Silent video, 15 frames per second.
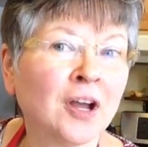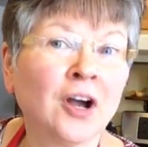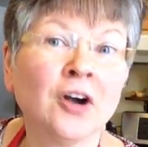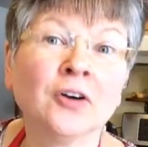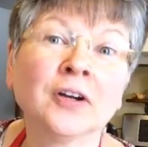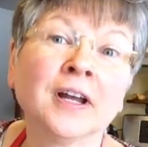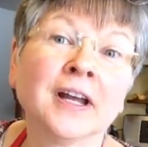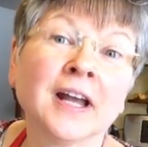
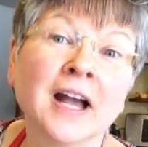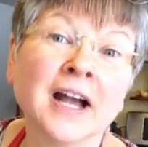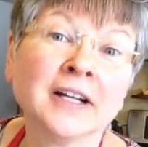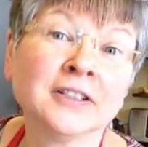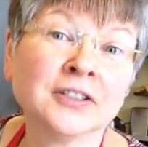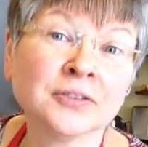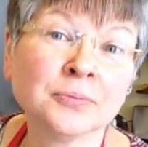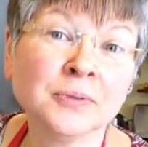Okay, I
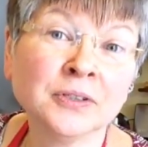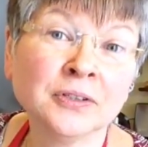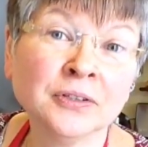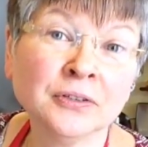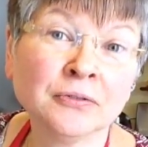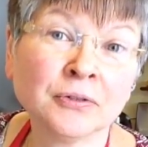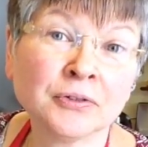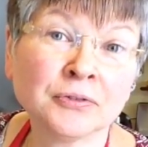just went to the
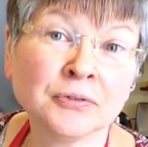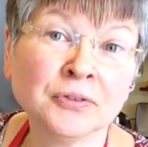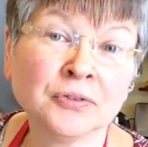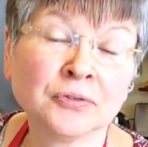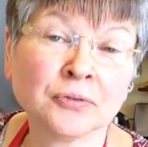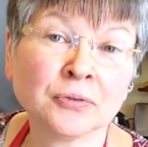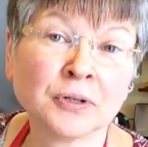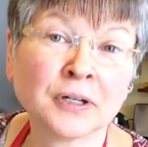grocery
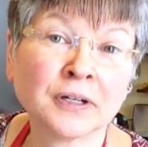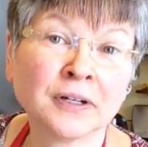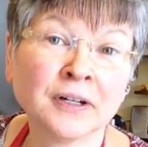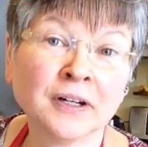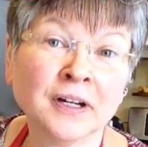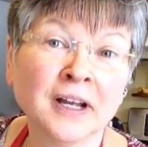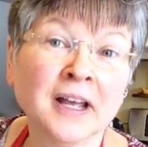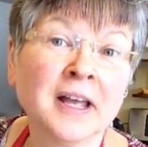store
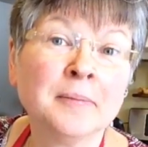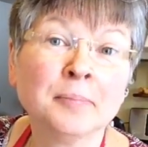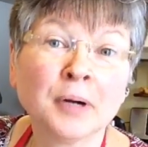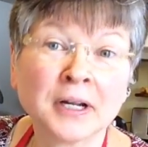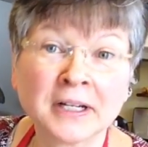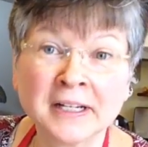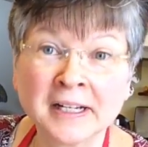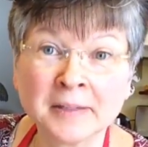and
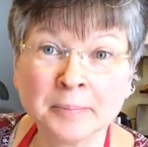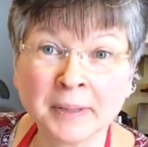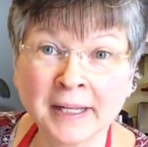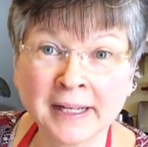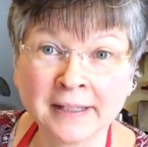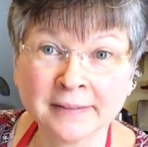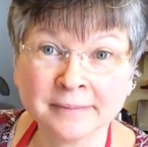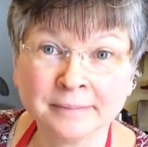bought an
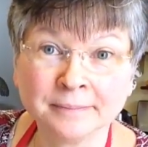eggplant.